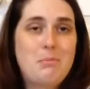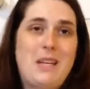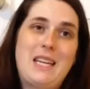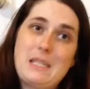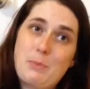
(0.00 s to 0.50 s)

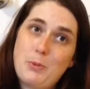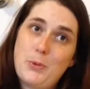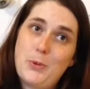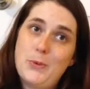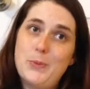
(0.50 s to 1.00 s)
pinkish
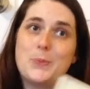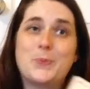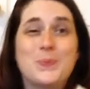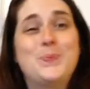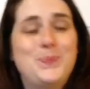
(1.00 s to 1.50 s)
purple.
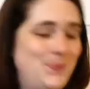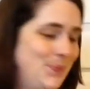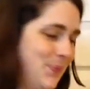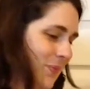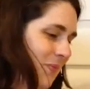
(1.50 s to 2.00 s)
And
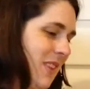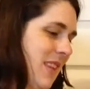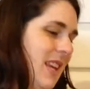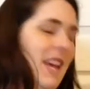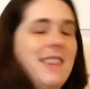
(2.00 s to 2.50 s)

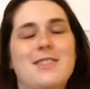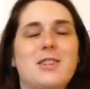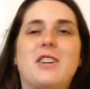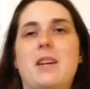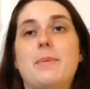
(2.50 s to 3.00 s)
there's
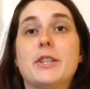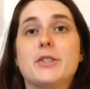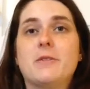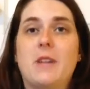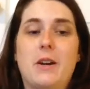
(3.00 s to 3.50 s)
already a picture
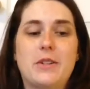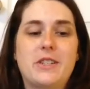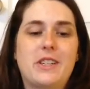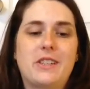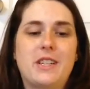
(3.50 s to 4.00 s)
of flowers
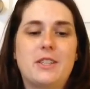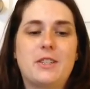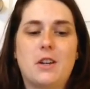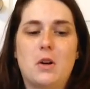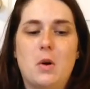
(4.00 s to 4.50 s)
down there,
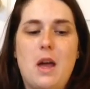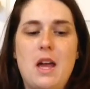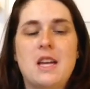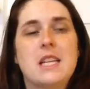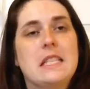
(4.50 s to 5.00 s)
so
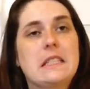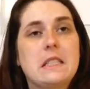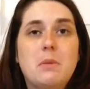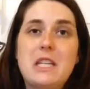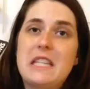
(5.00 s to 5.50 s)

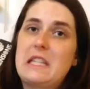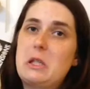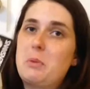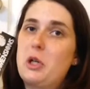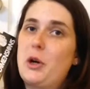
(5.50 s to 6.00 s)
it'll be
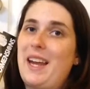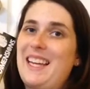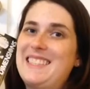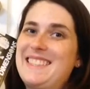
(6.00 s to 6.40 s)
super great.